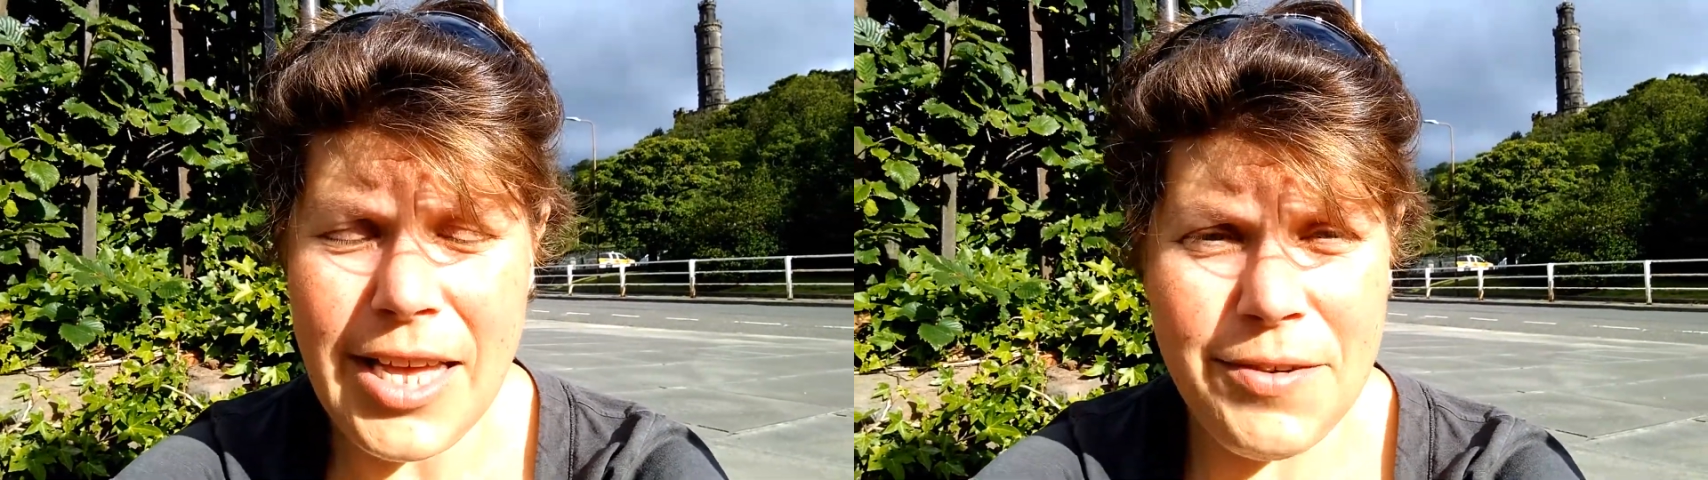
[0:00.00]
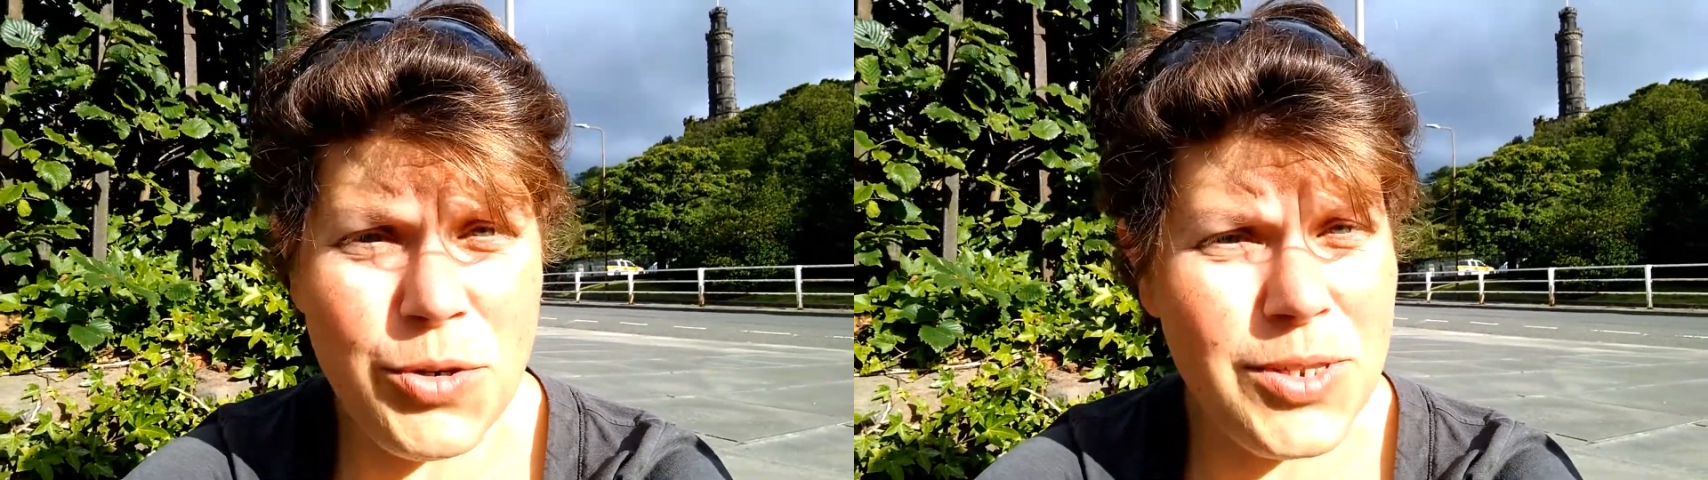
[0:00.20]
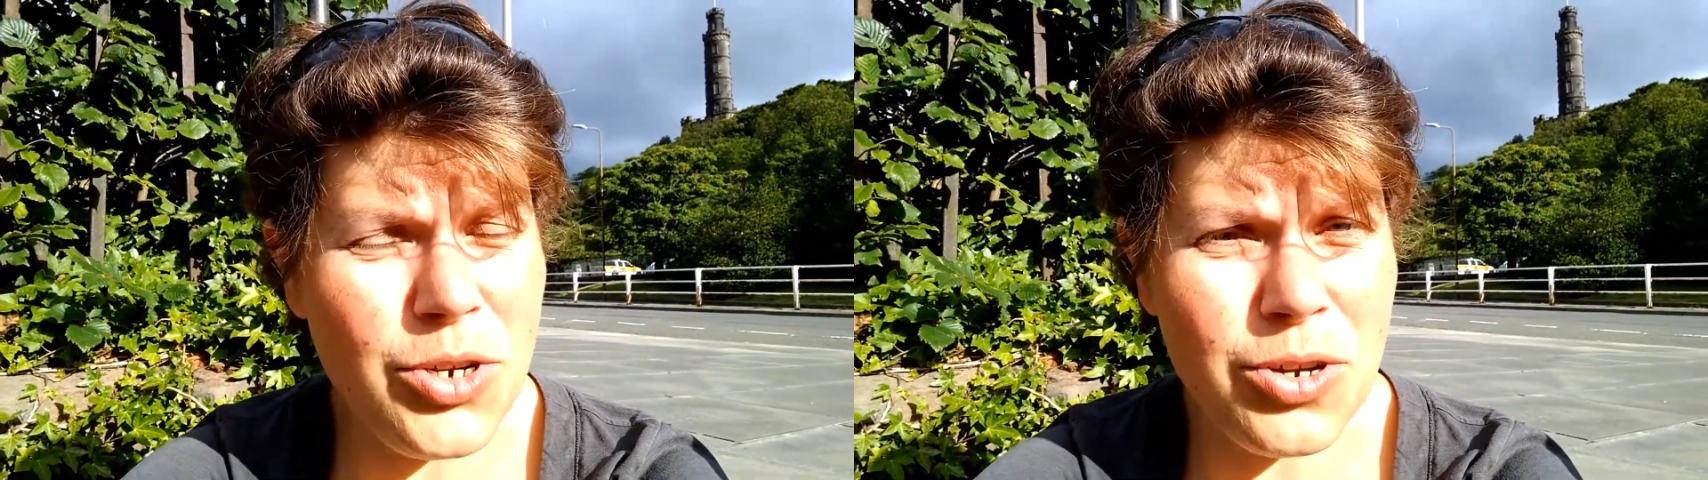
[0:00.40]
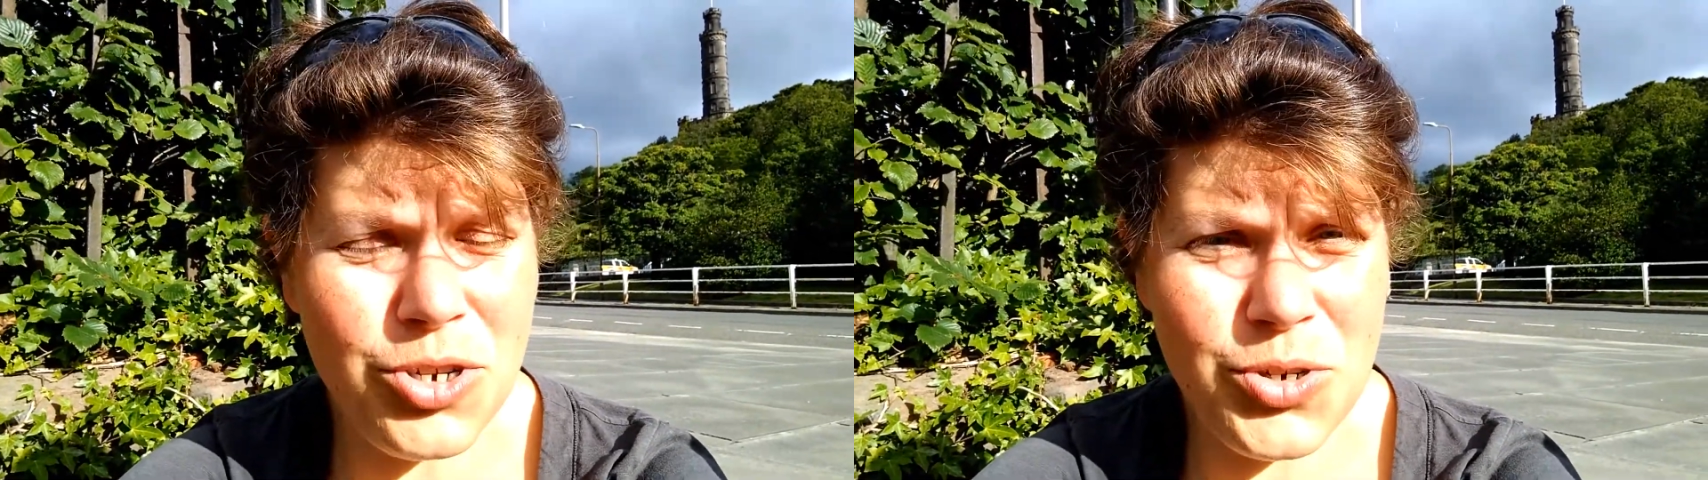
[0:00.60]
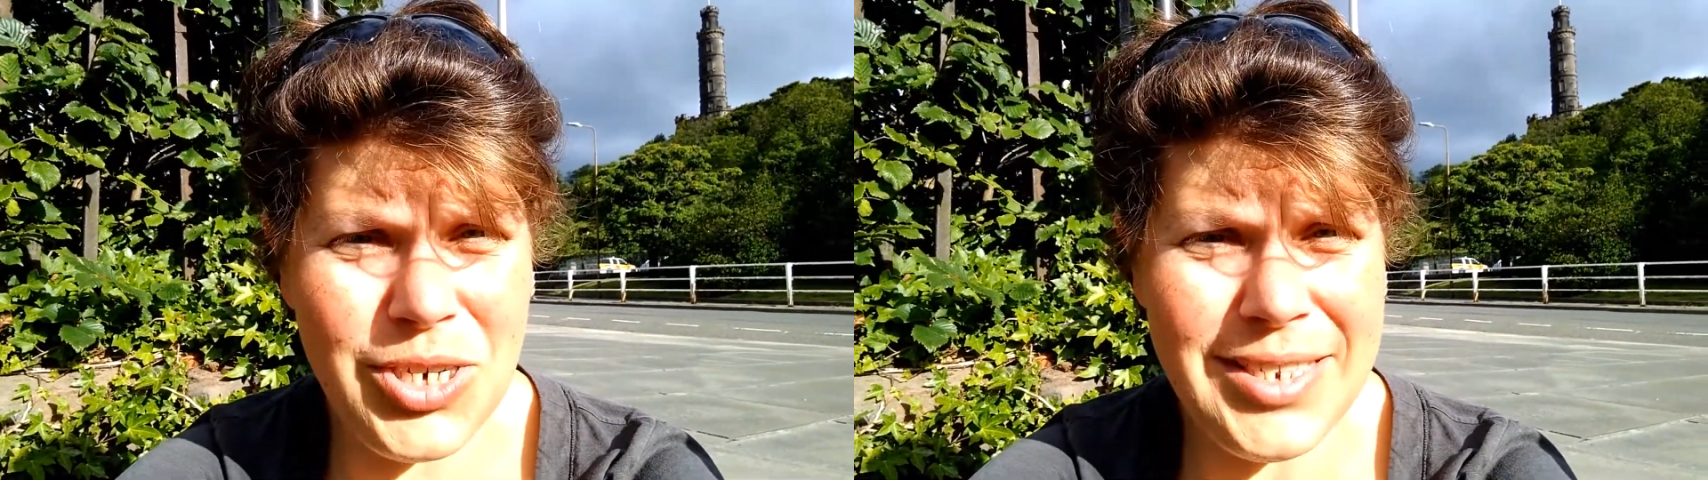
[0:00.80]
If she was not
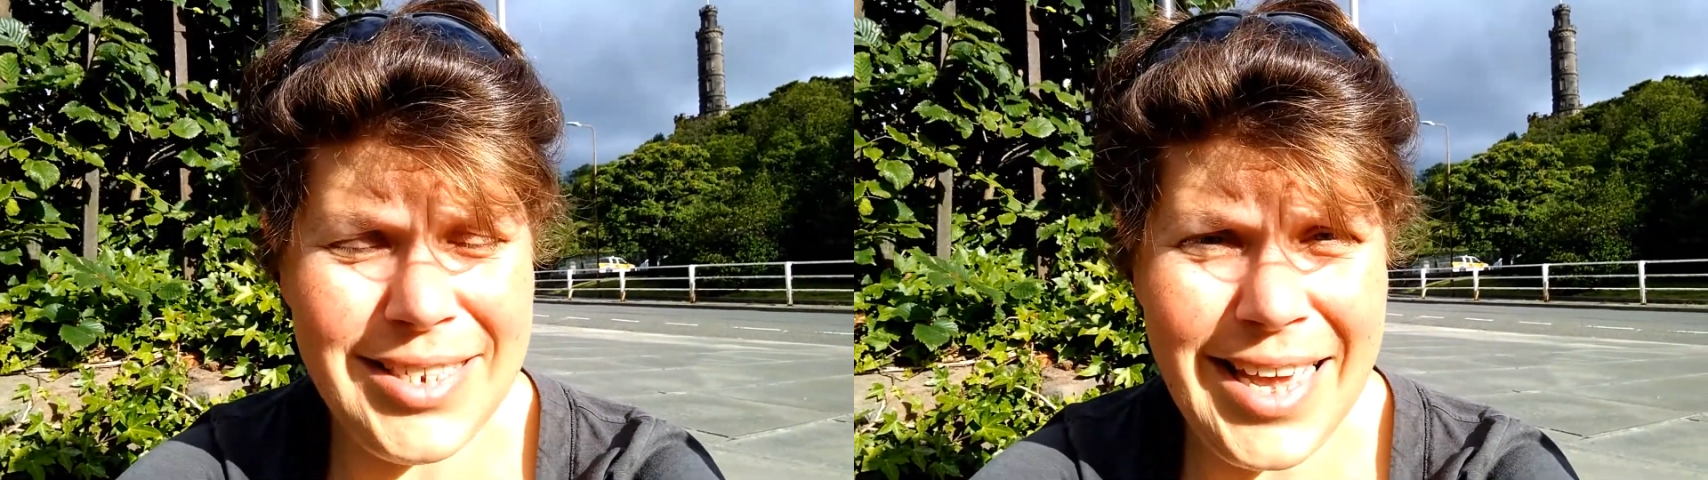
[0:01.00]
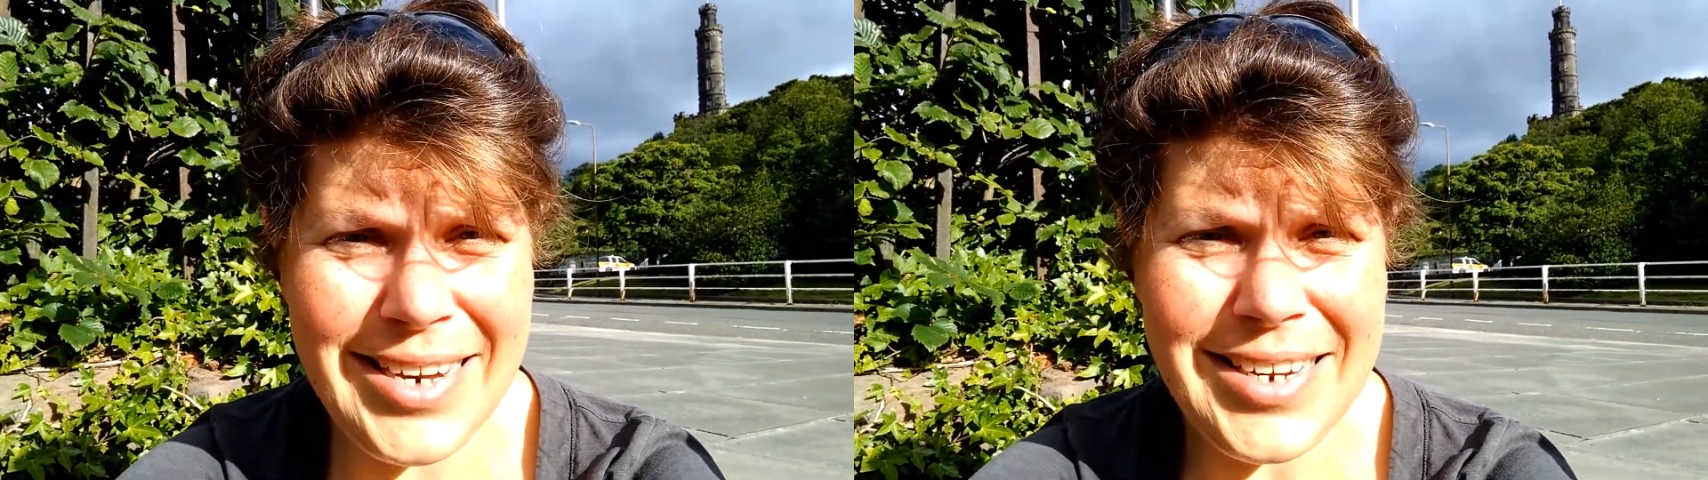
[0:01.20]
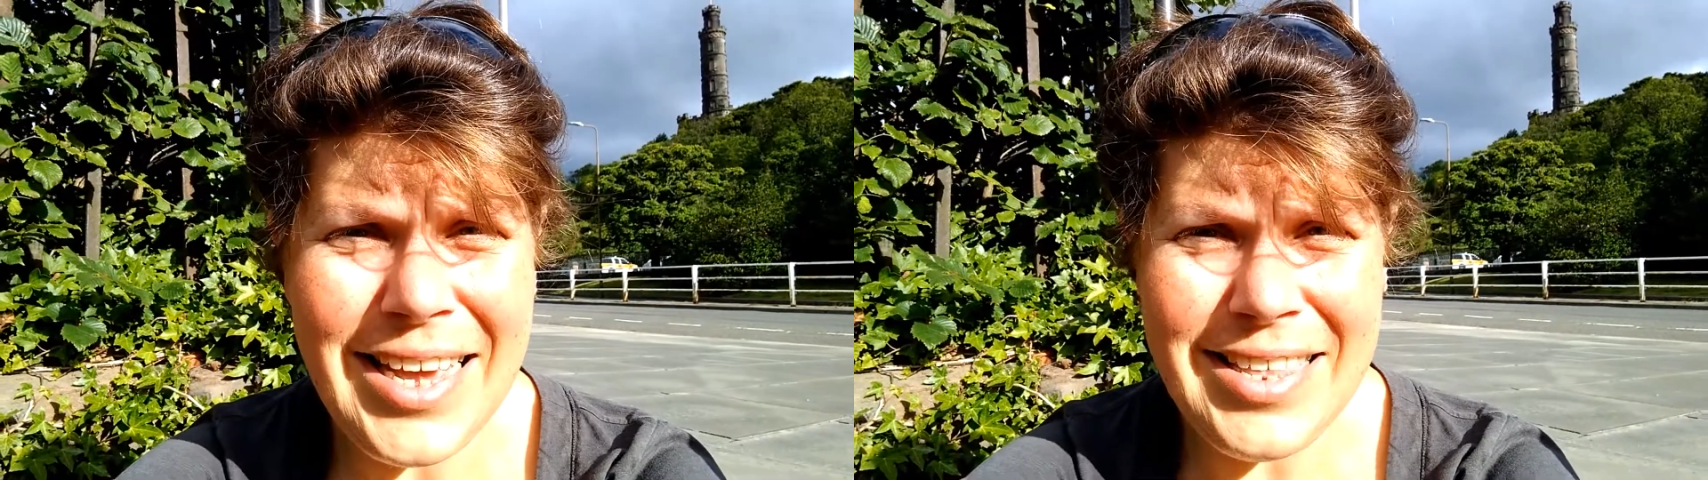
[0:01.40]
who she said,